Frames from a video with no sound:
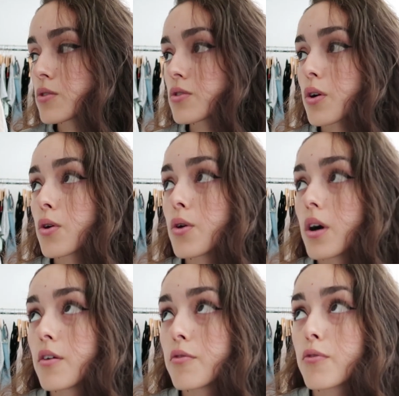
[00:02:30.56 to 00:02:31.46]

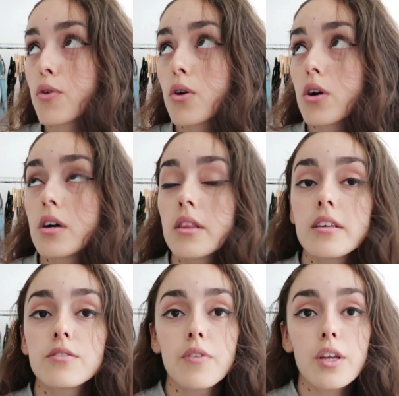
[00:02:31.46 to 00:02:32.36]
So for
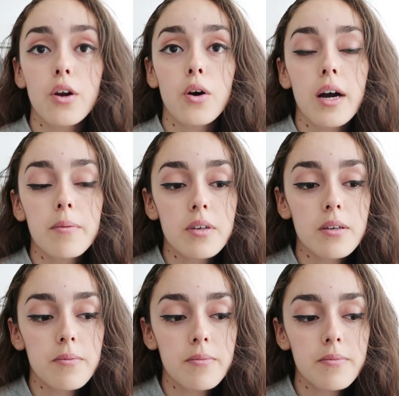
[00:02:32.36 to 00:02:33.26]
this video, I'm